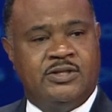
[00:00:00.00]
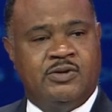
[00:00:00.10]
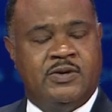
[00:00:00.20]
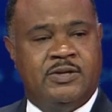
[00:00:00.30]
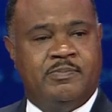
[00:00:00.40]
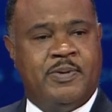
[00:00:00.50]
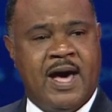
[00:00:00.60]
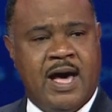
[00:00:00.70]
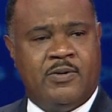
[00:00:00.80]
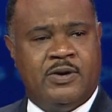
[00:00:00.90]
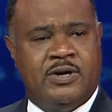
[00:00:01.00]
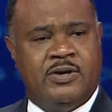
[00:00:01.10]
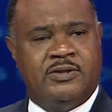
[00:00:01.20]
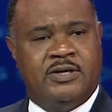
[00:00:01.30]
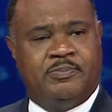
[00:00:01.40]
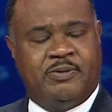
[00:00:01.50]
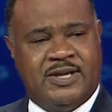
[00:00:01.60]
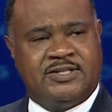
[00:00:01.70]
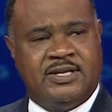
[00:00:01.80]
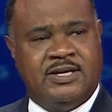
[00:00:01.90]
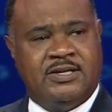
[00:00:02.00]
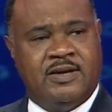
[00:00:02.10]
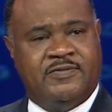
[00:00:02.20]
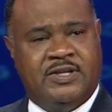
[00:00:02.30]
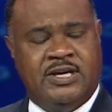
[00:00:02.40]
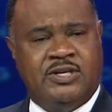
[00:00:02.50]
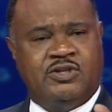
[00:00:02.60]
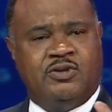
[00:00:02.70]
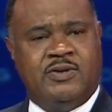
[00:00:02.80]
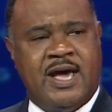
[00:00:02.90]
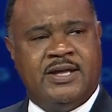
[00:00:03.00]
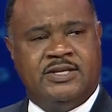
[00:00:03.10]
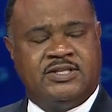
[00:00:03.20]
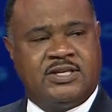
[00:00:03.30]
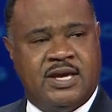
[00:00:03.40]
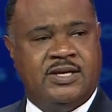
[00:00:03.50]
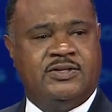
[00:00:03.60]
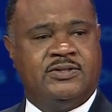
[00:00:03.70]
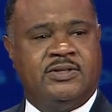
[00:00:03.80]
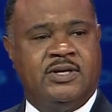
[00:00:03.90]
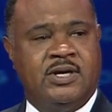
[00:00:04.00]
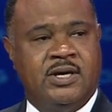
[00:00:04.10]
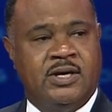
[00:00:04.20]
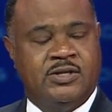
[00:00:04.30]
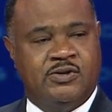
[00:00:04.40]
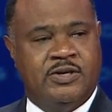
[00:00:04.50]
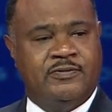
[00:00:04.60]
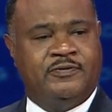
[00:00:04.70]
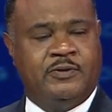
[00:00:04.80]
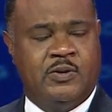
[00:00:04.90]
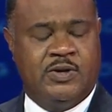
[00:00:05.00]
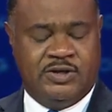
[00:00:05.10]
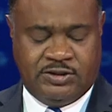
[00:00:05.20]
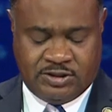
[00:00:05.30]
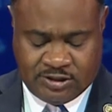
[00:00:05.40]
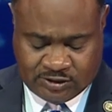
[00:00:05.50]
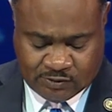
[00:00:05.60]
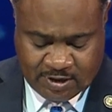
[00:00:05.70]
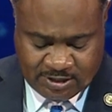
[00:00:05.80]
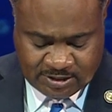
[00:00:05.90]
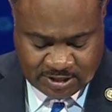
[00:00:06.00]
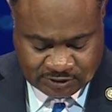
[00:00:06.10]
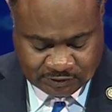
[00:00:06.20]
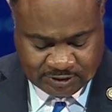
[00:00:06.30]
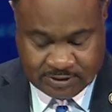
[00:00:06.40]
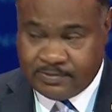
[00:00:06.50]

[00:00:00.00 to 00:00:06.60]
to empower the President of these United States to influence this great country.